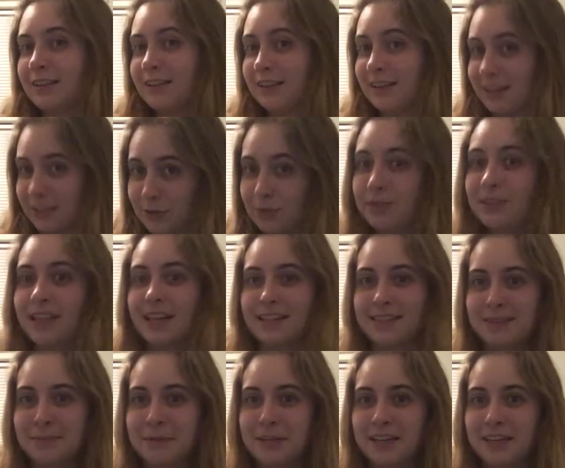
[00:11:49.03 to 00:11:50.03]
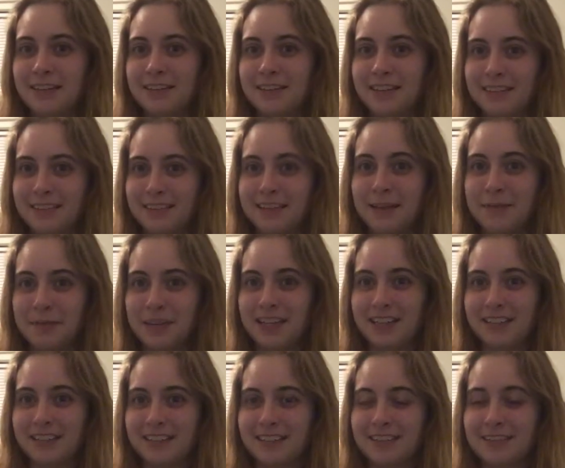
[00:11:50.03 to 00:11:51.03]
Guess what that
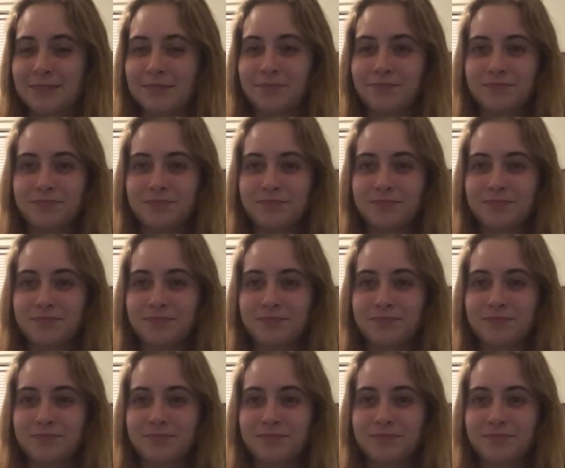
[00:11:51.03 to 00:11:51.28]
means?